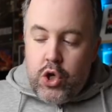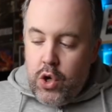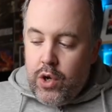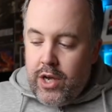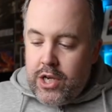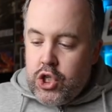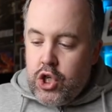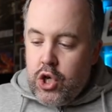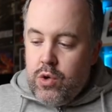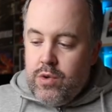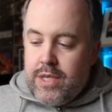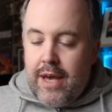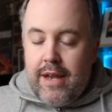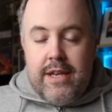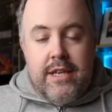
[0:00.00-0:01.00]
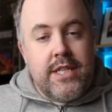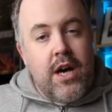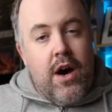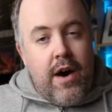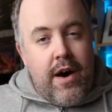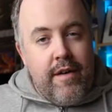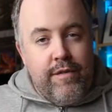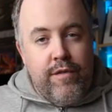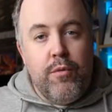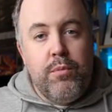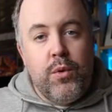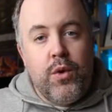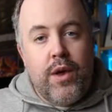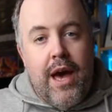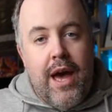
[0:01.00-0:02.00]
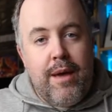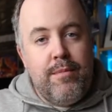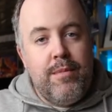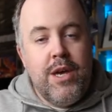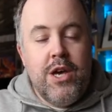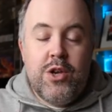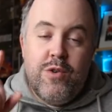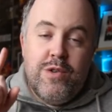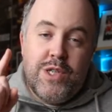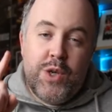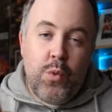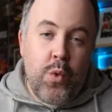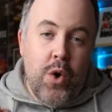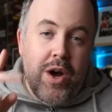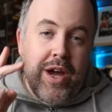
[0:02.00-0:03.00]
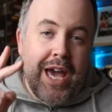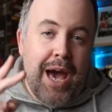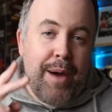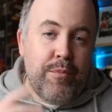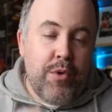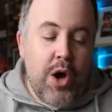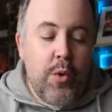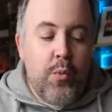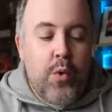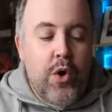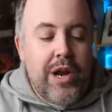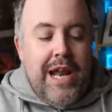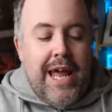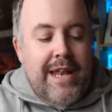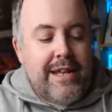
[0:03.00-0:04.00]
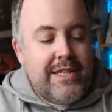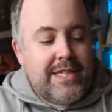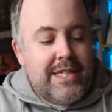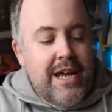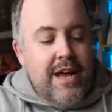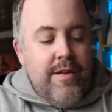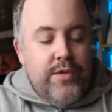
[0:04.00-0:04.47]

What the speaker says: could I shoot an entire football game using one camera and one lens?